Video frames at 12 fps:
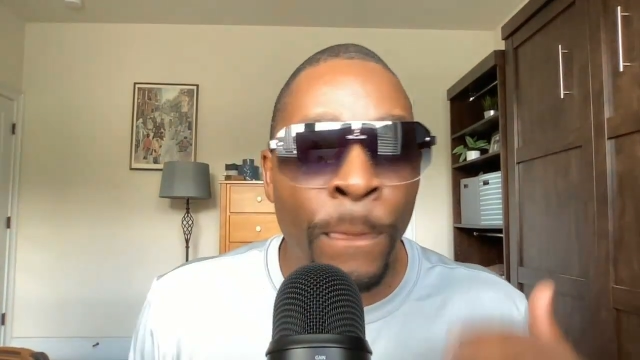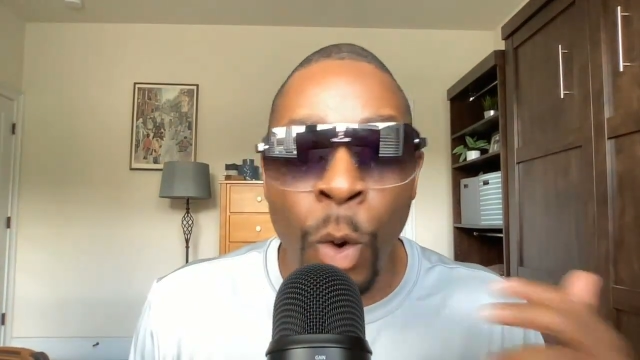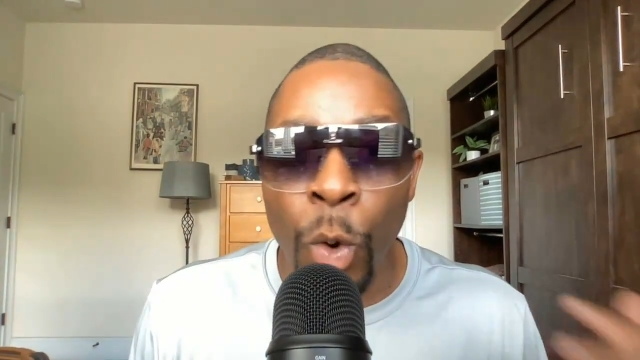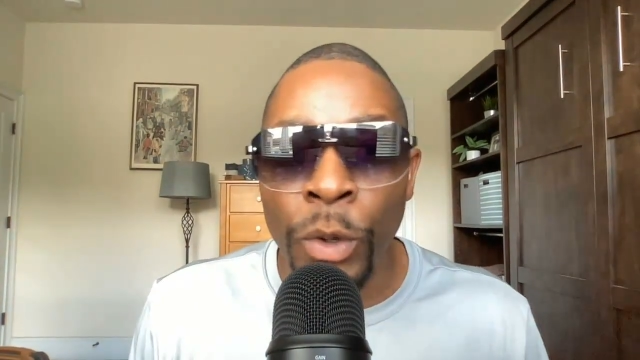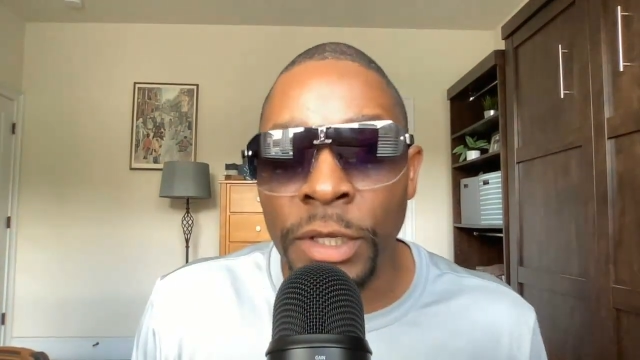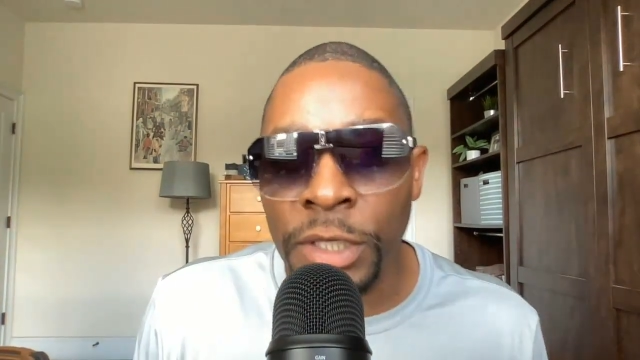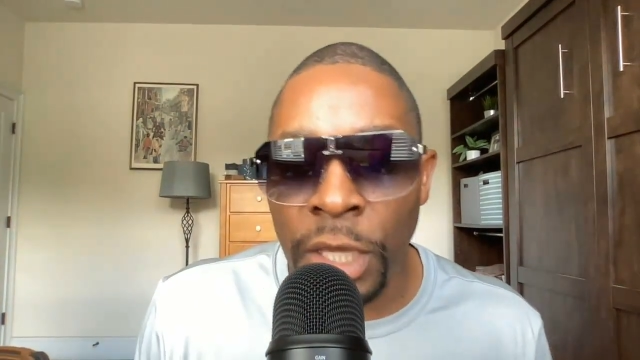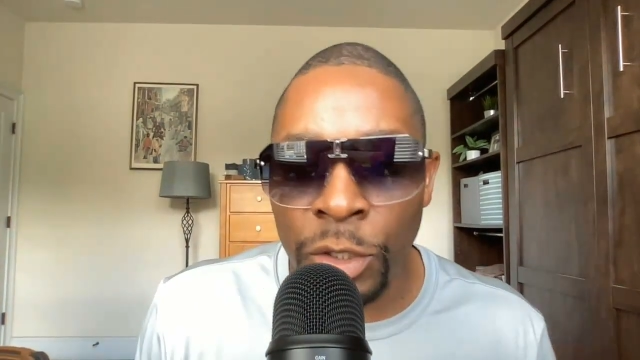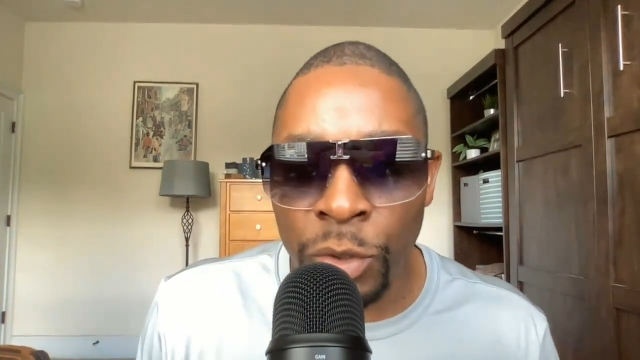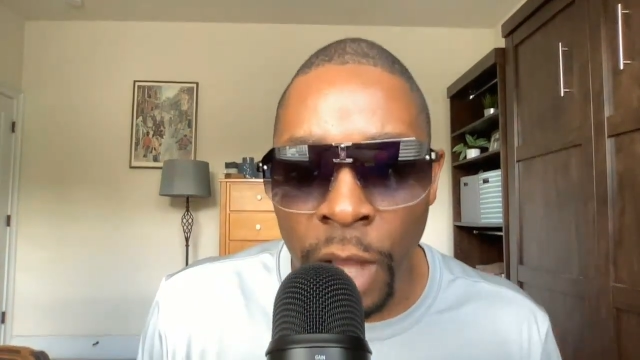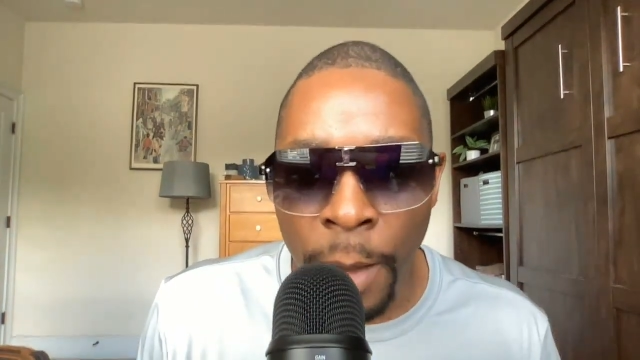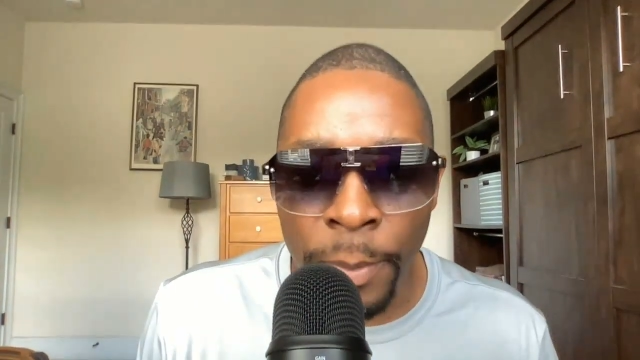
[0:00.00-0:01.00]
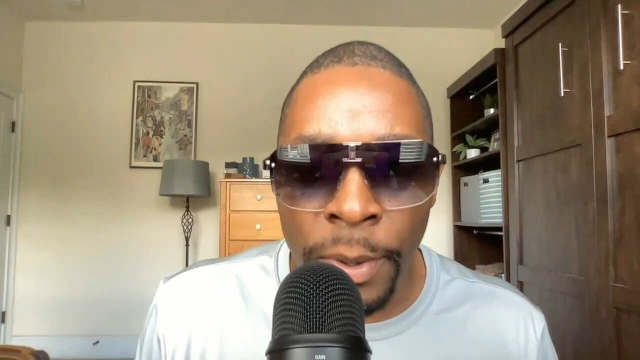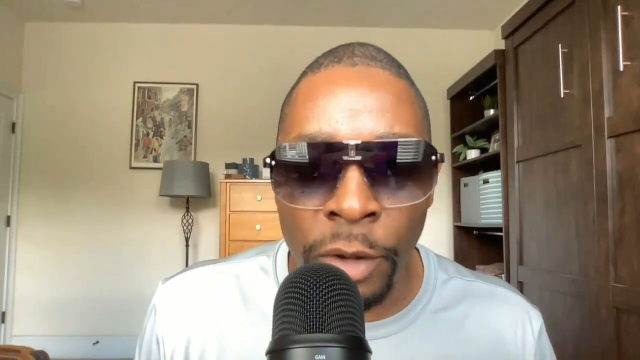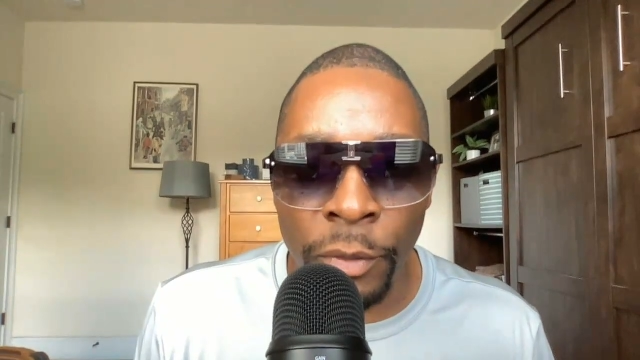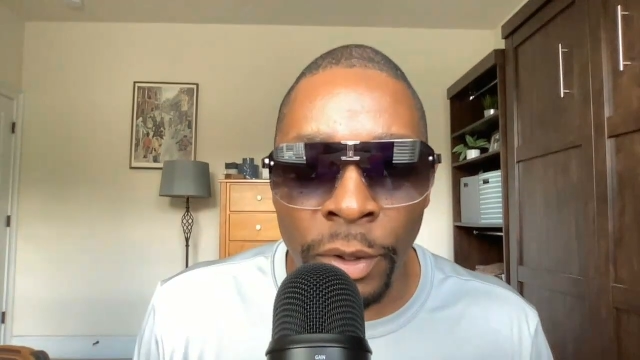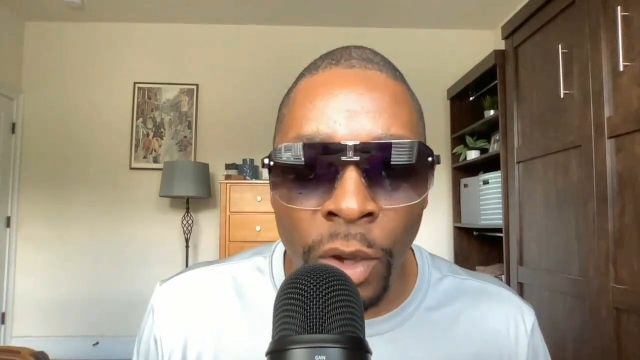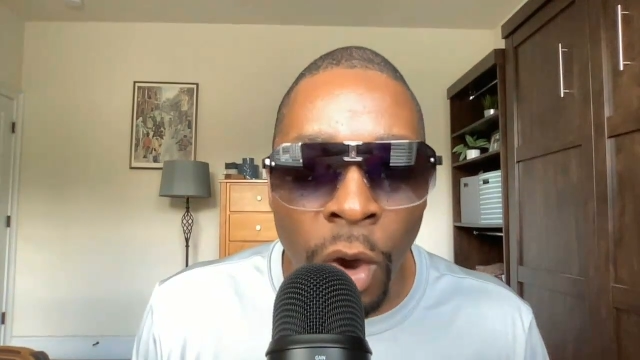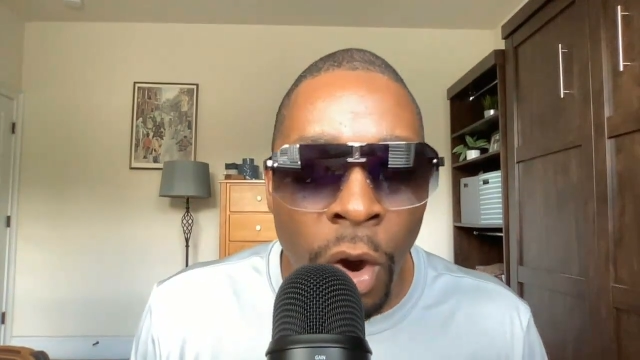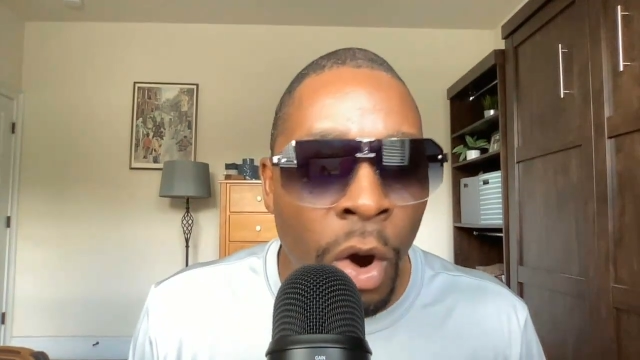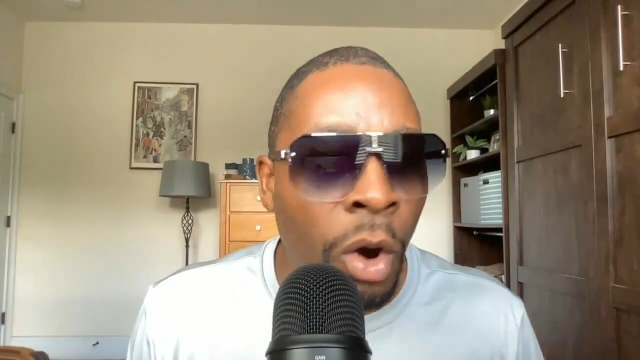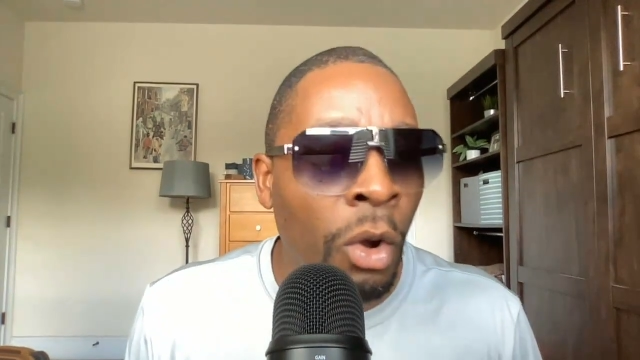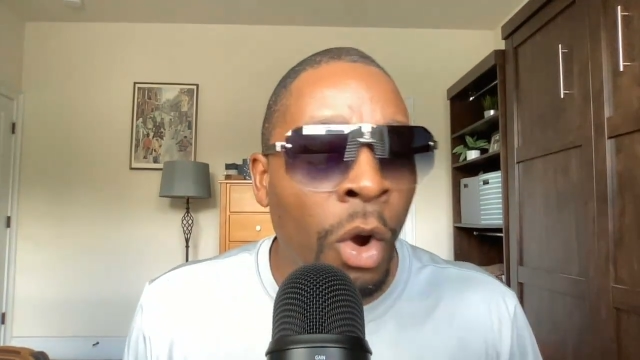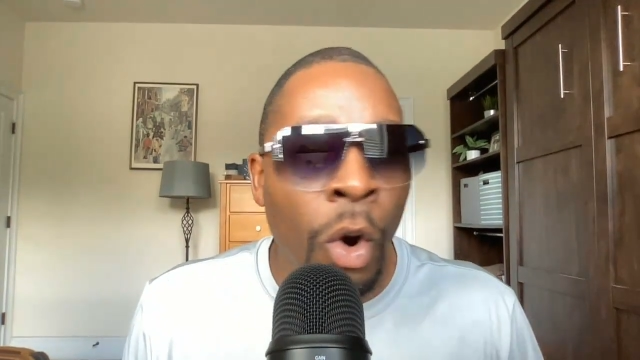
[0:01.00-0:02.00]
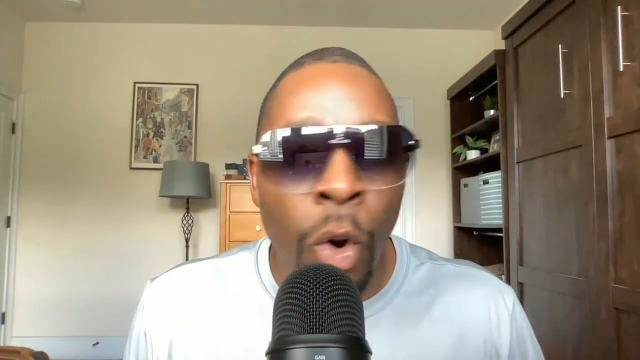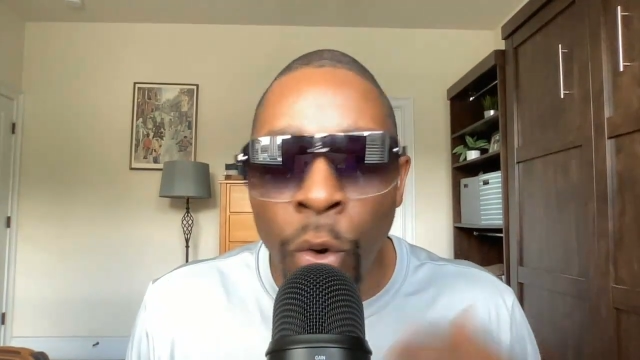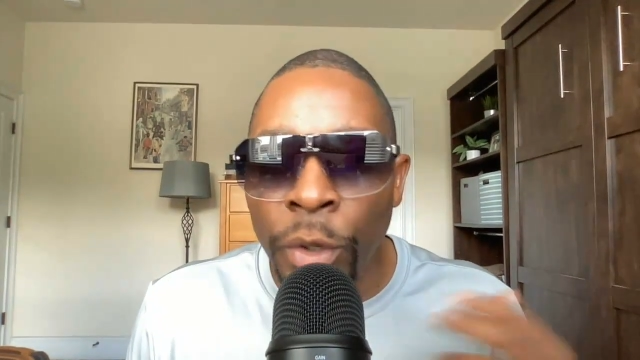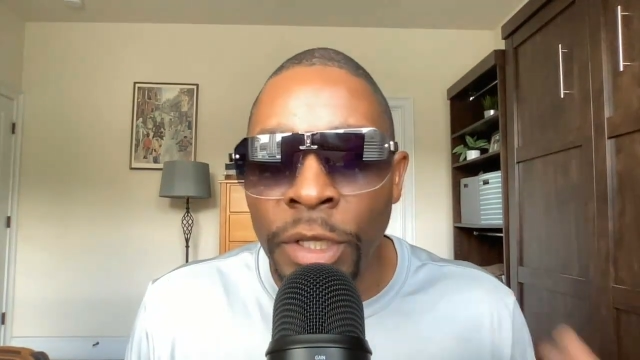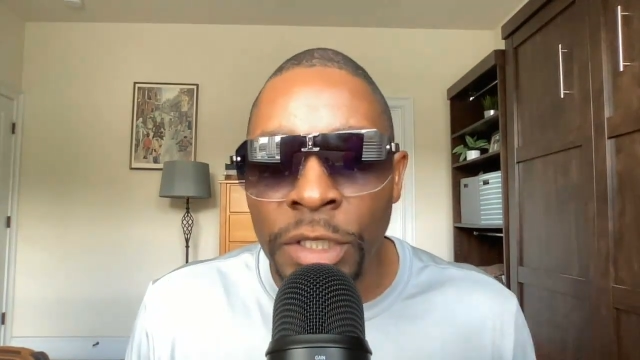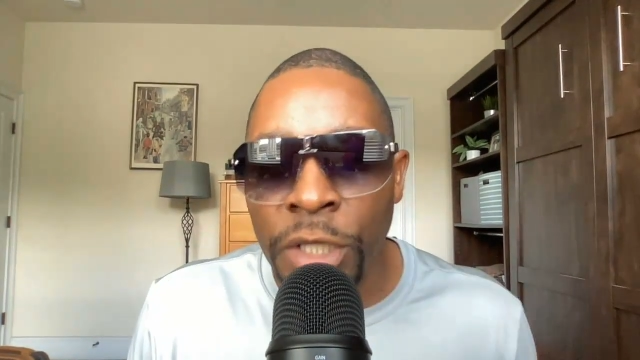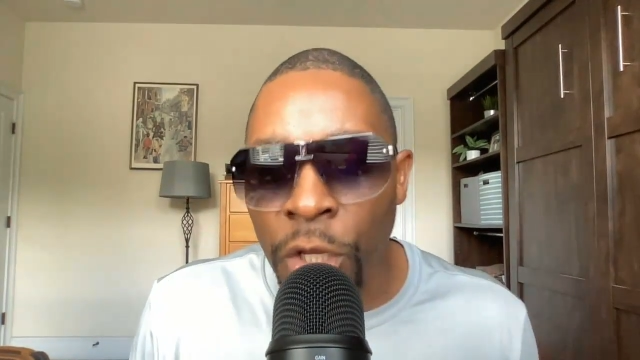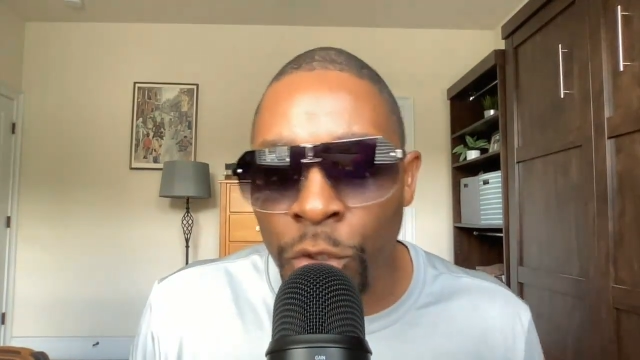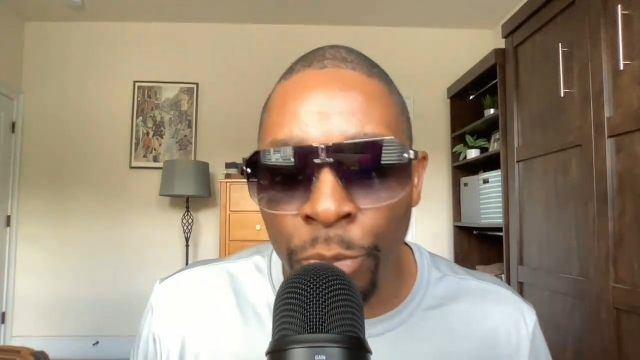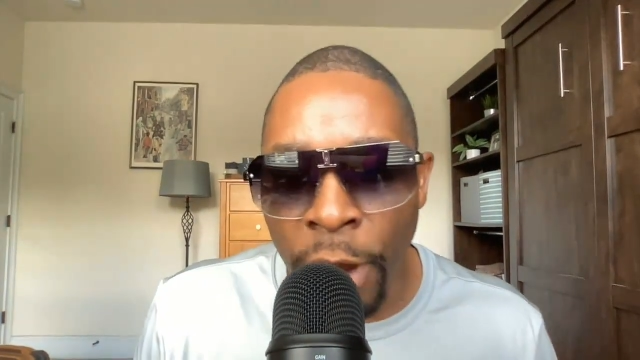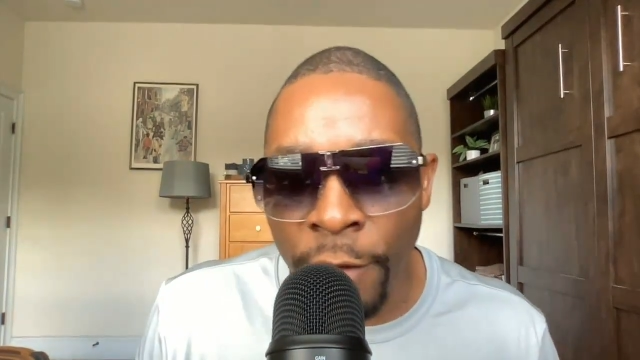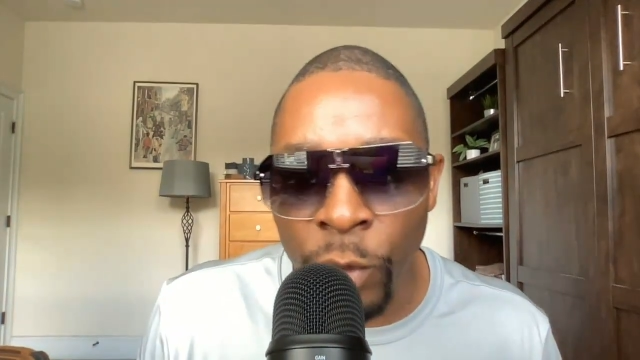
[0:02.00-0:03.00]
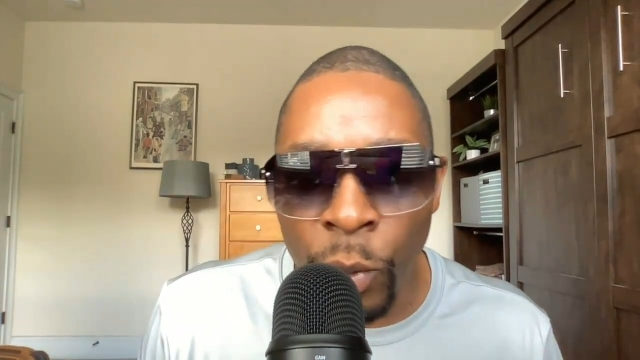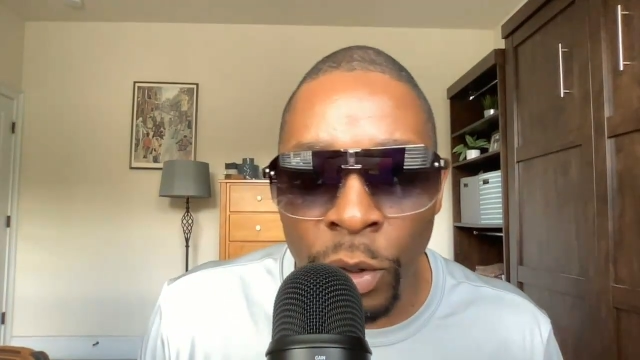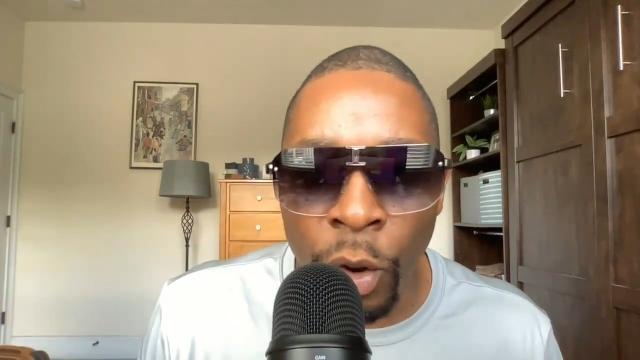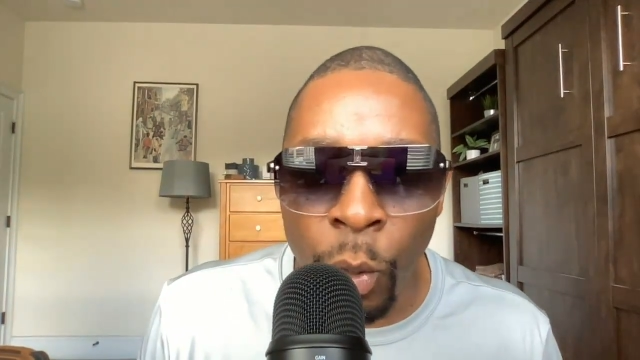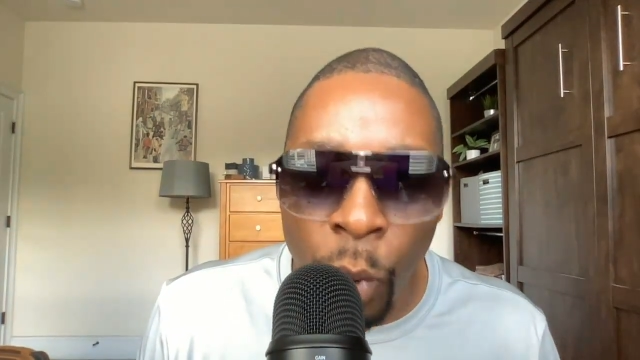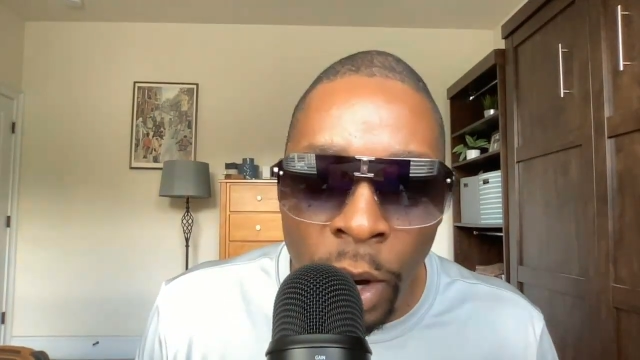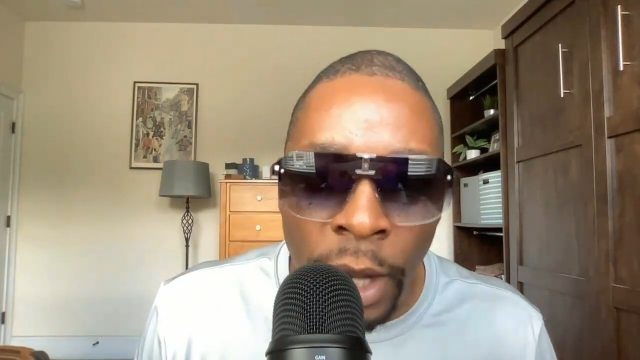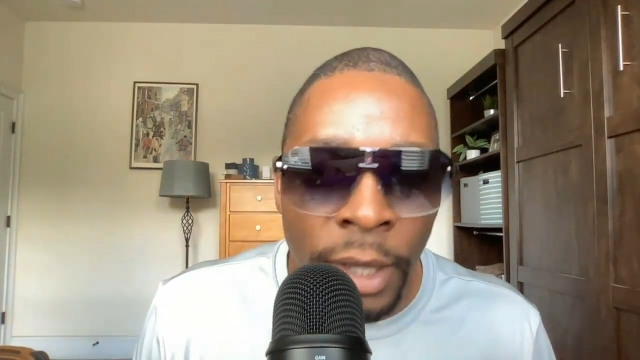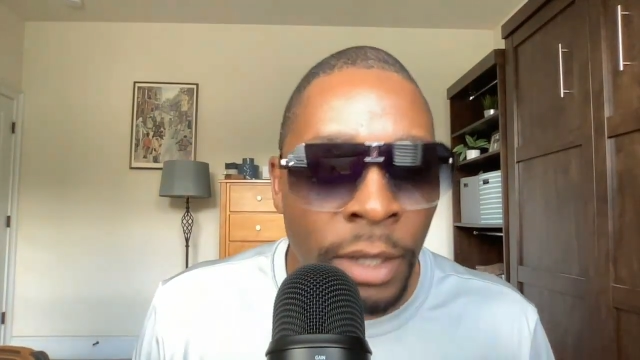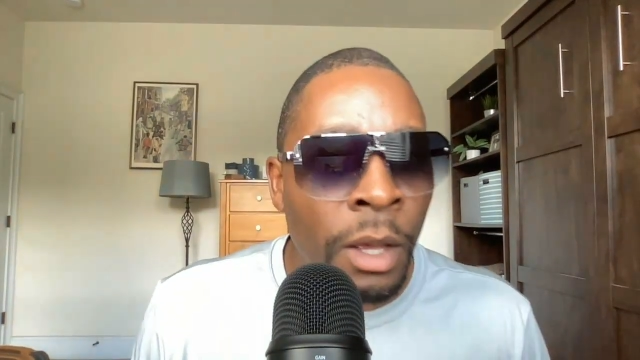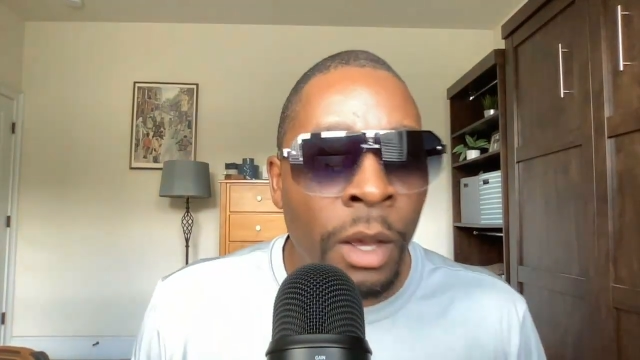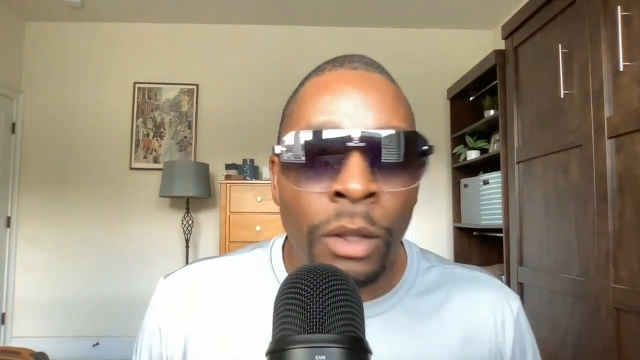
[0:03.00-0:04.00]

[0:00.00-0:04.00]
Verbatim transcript: or you can schedule a complimentary call, or you can schedule a private one on one,